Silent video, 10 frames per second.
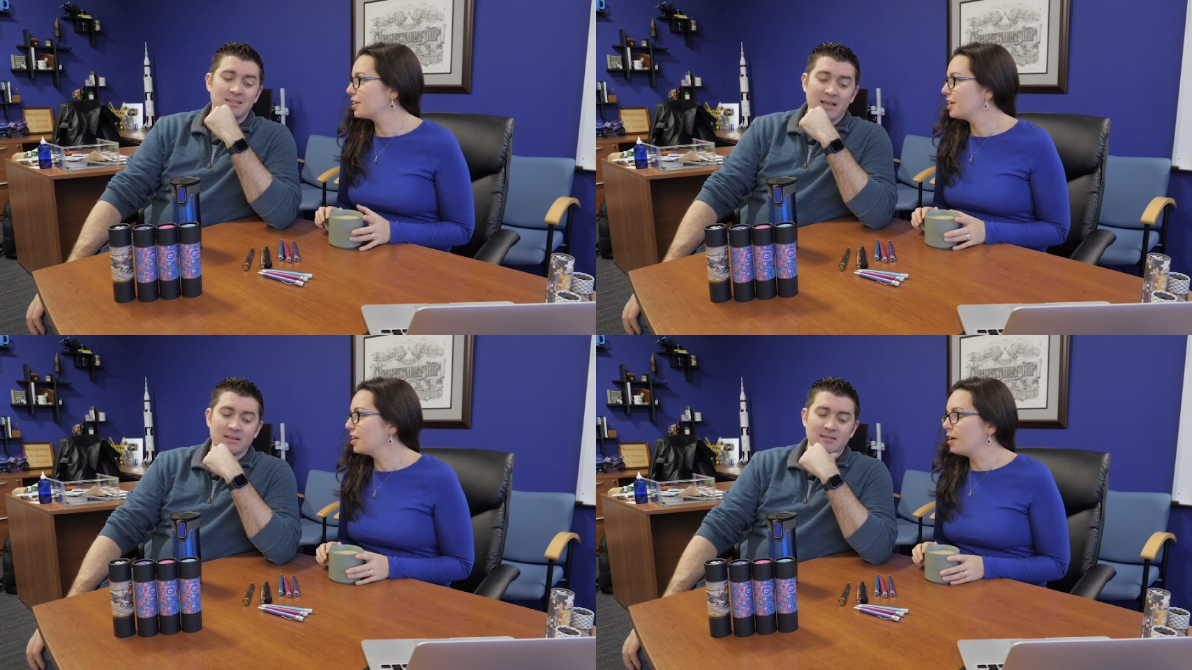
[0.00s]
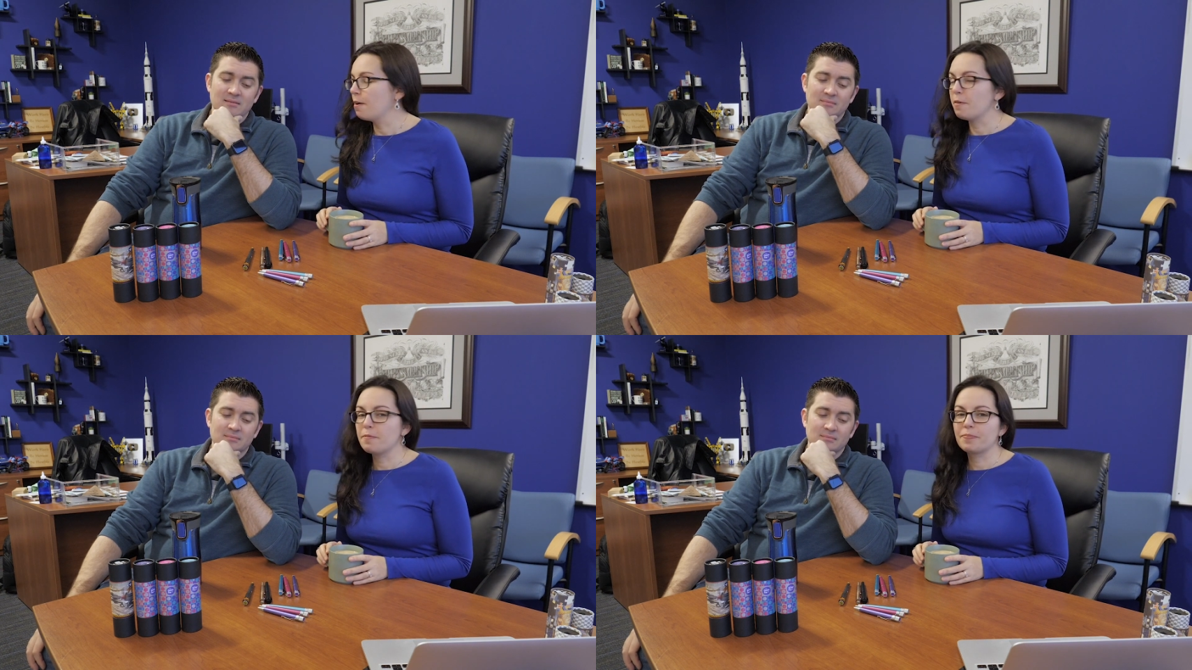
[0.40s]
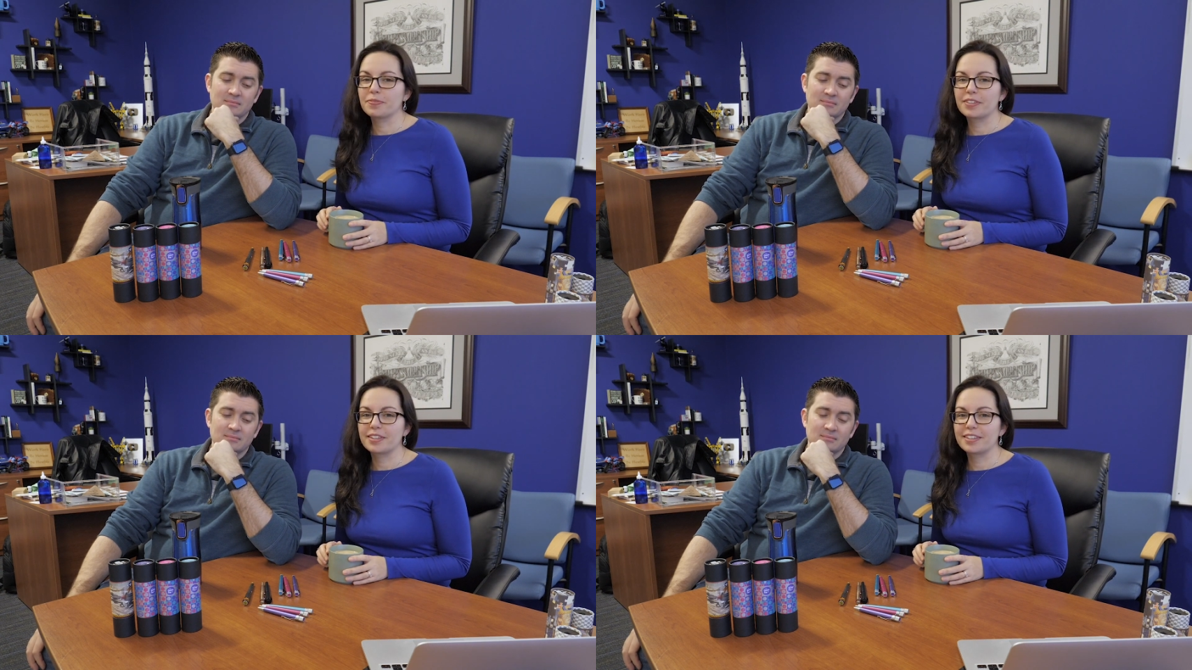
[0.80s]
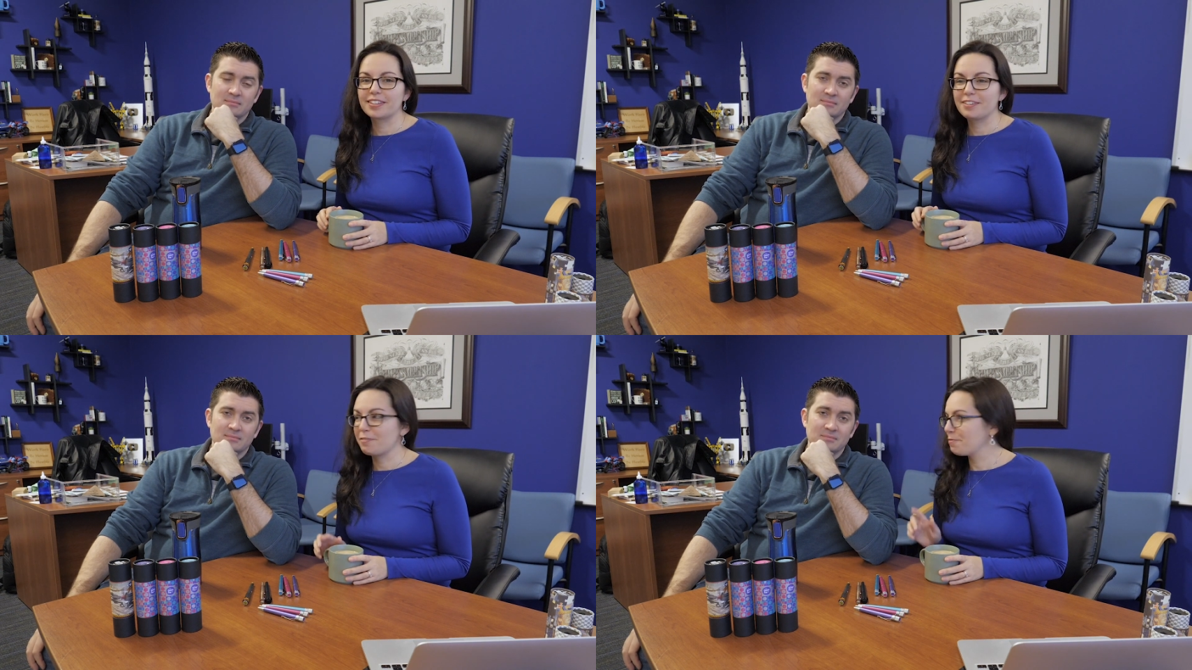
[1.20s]
Speaker 1: Yes
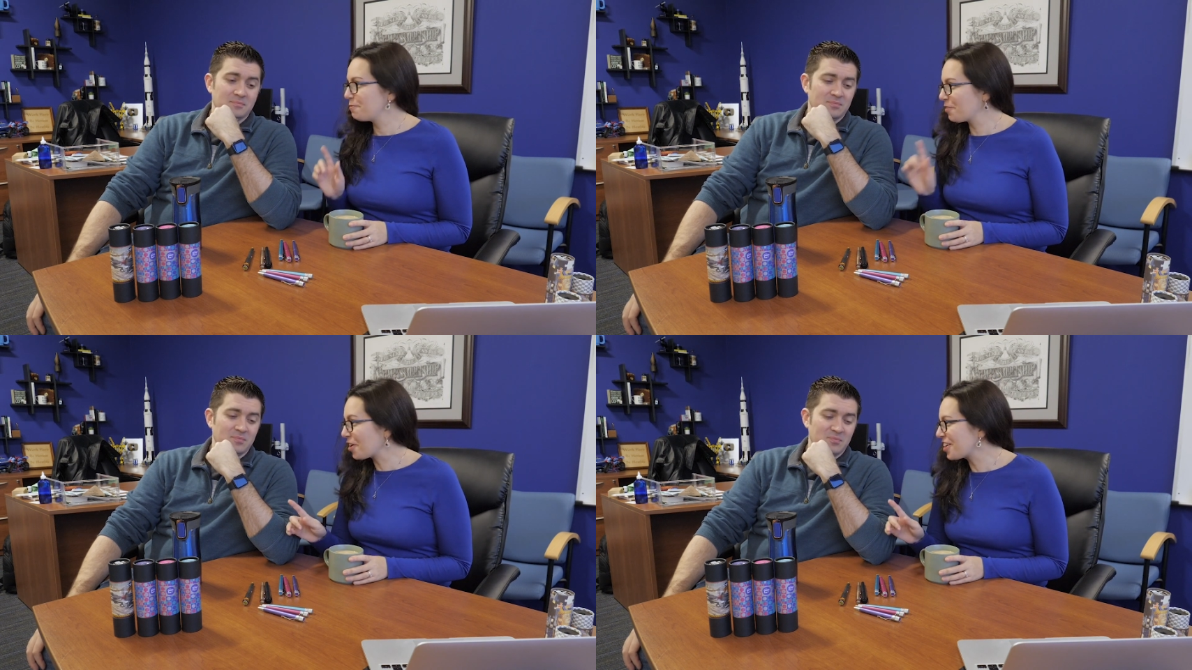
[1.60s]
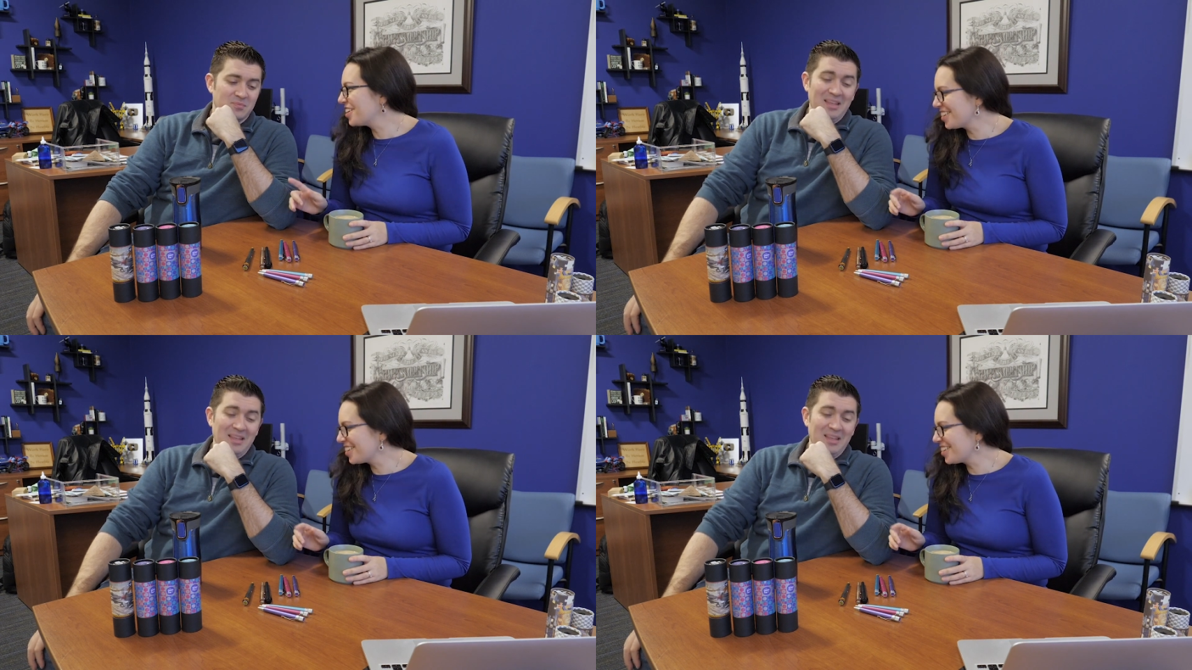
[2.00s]
first.